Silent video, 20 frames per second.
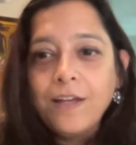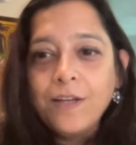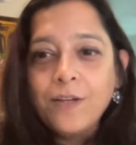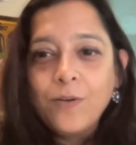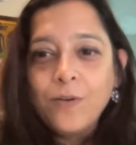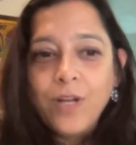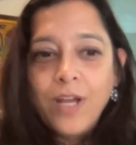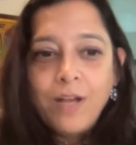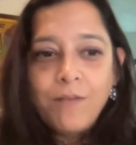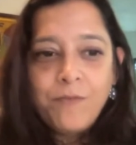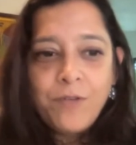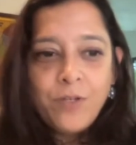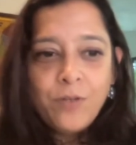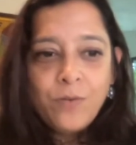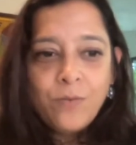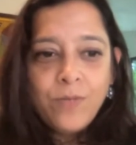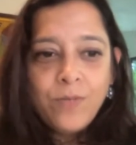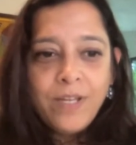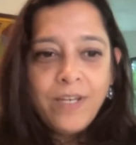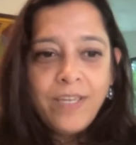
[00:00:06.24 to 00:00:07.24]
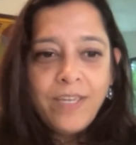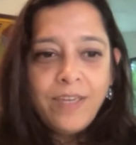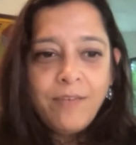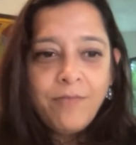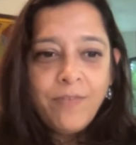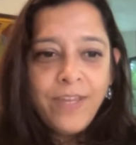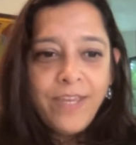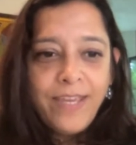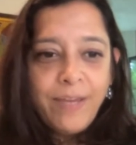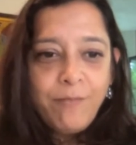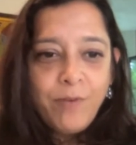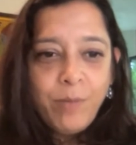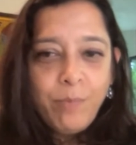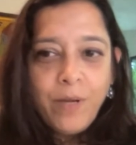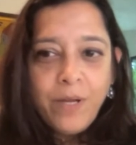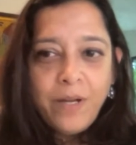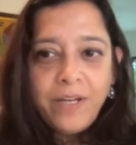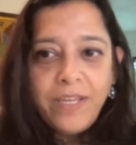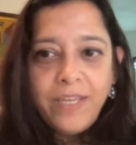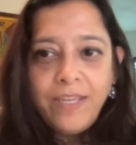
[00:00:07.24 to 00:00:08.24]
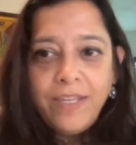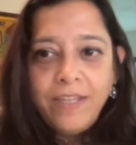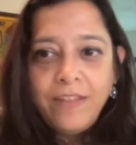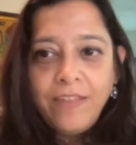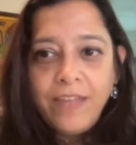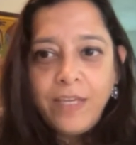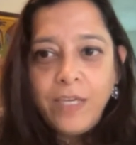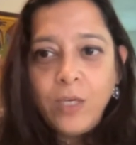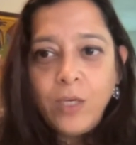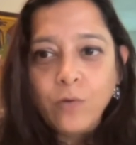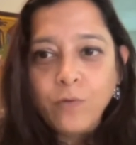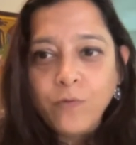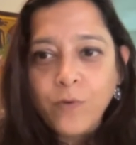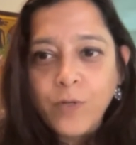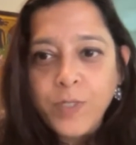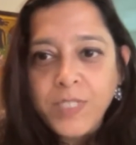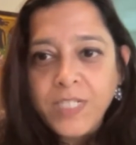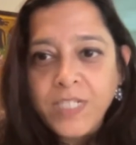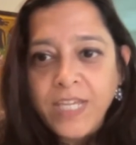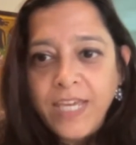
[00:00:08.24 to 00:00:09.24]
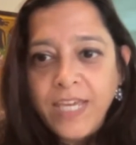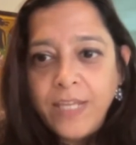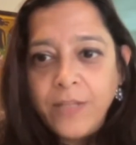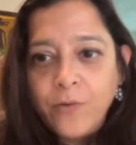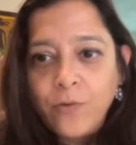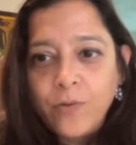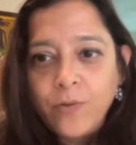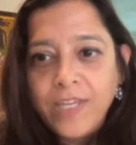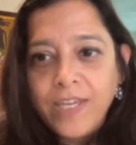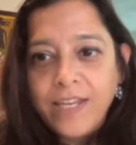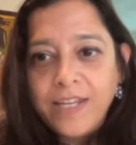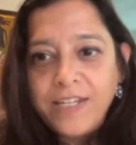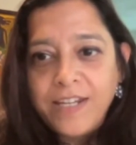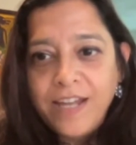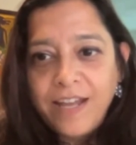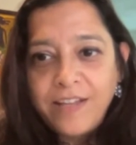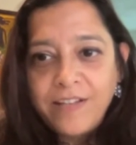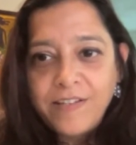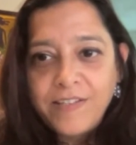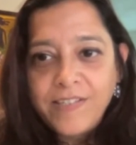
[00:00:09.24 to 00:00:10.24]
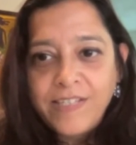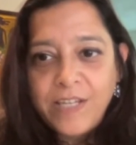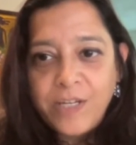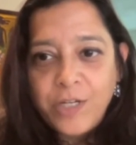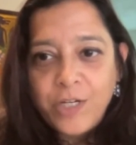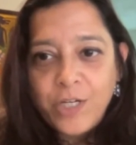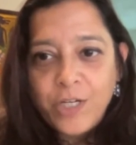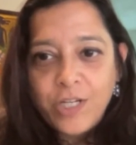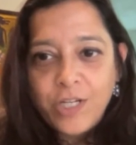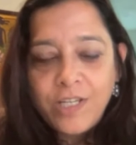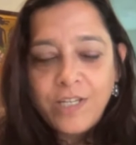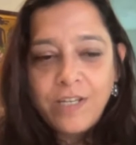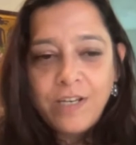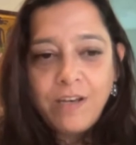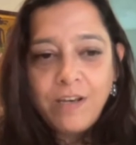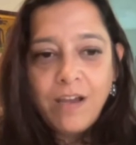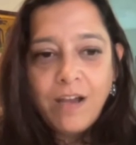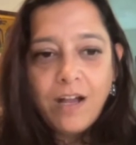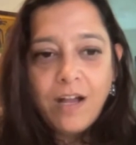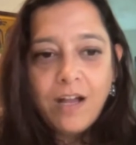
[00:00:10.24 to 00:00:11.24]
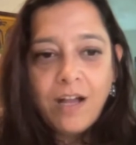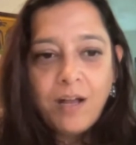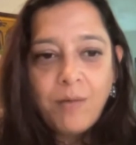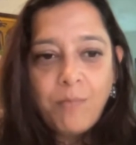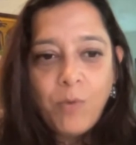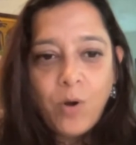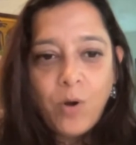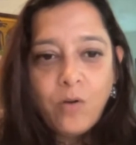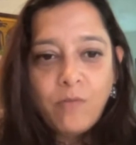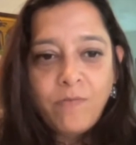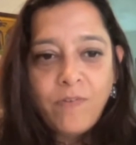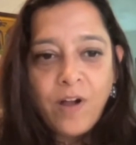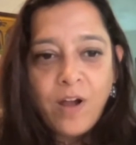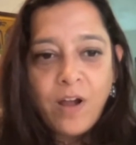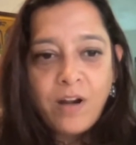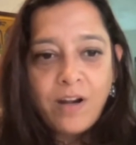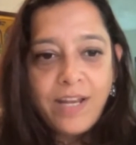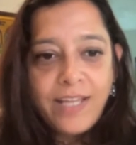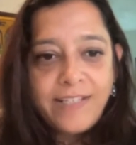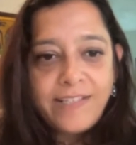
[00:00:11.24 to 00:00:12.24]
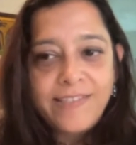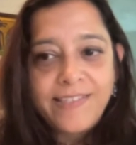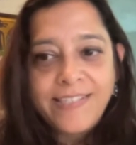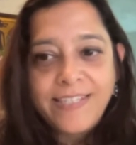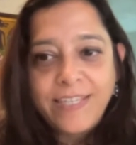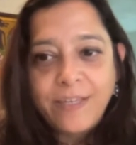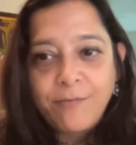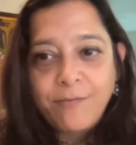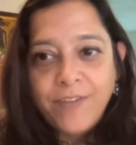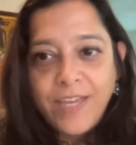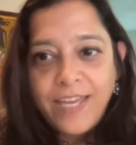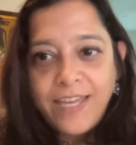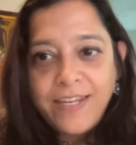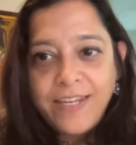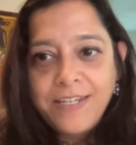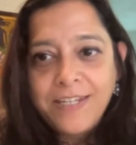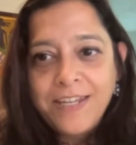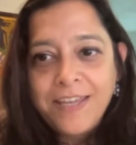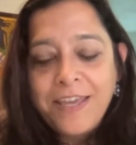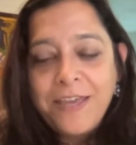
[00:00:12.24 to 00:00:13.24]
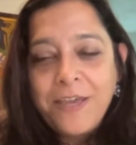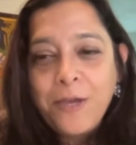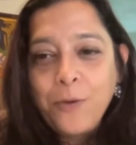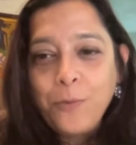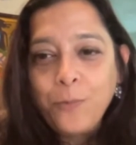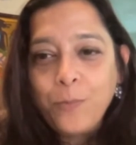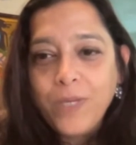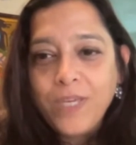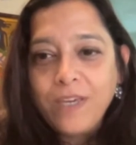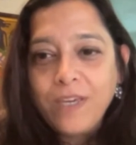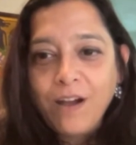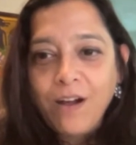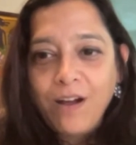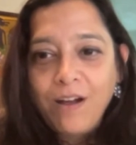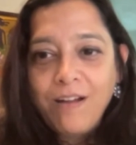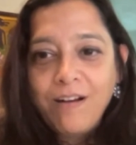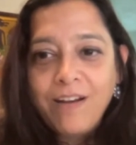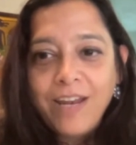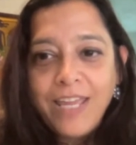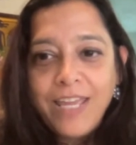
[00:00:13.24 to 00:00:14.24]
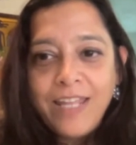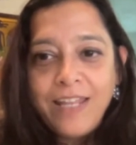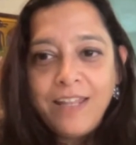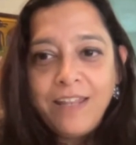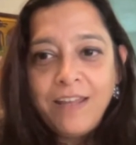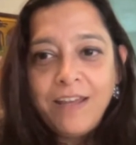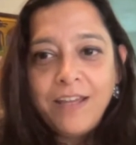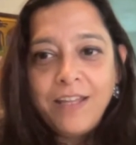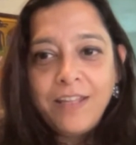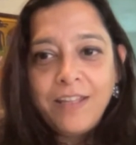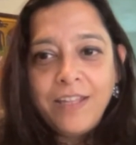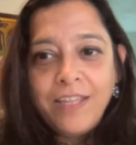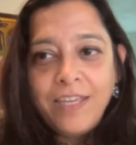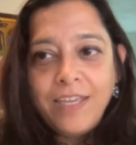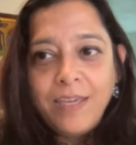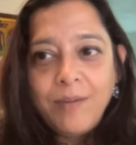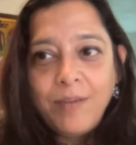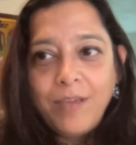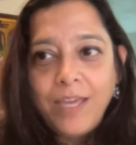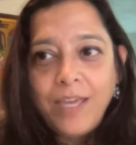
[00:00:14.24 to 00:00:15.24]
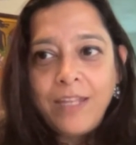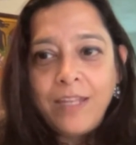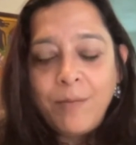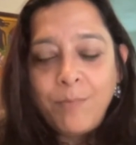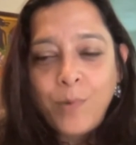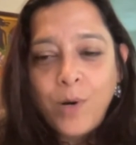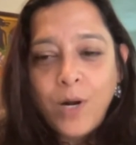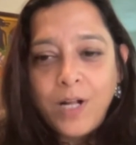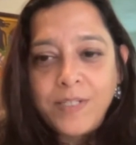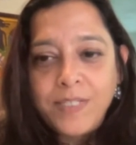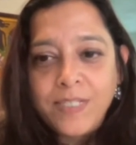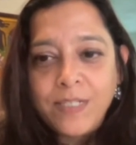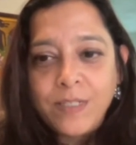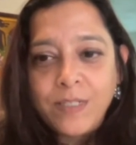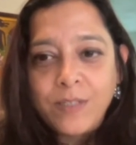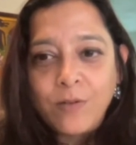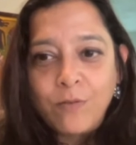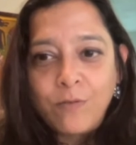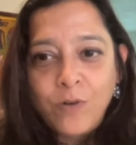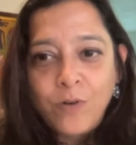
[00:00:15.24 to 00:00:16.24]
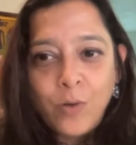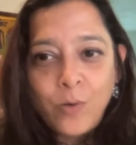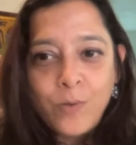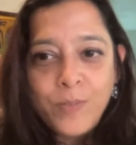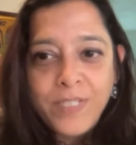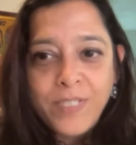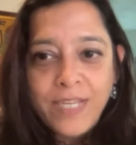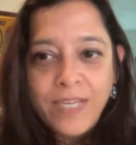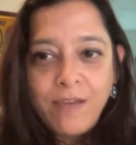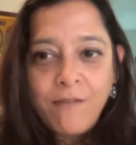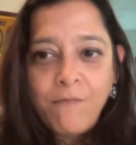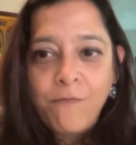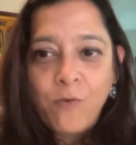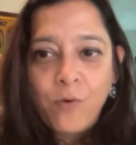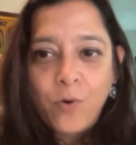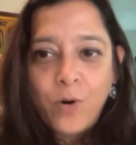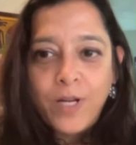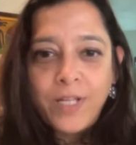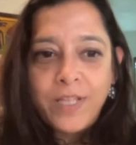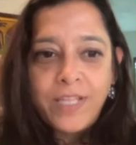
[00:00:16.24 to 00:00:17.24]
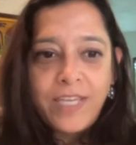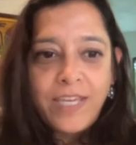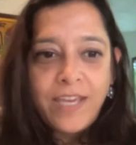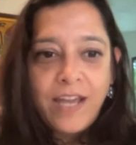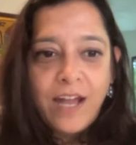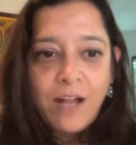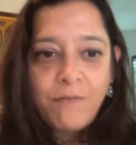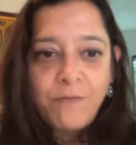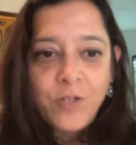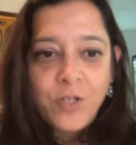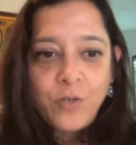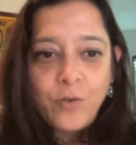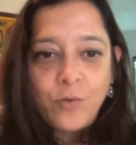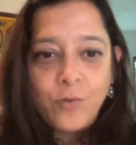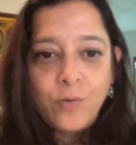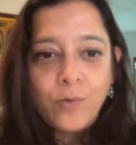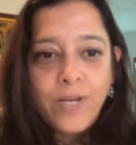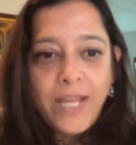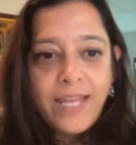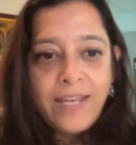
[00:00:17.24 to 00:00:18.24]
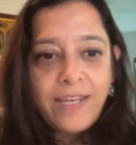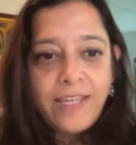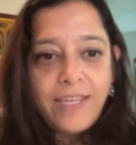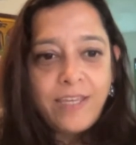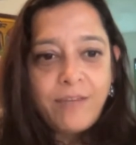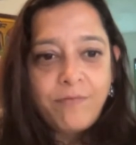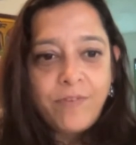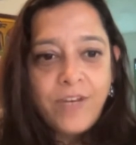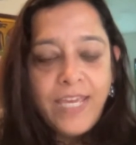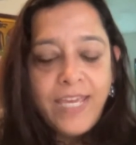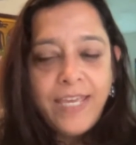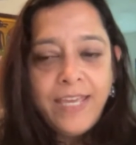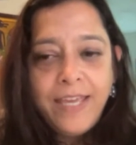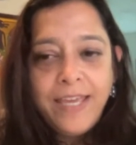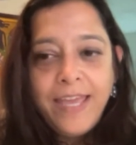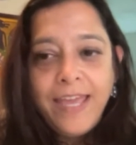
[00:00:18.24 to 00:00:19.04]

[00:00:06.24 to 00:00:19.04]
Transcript: Good afternoon and evening, everybody. Thank you for staying through the entire session um, of our legacy event. We are in the in the process of closing for the afternoon and evening.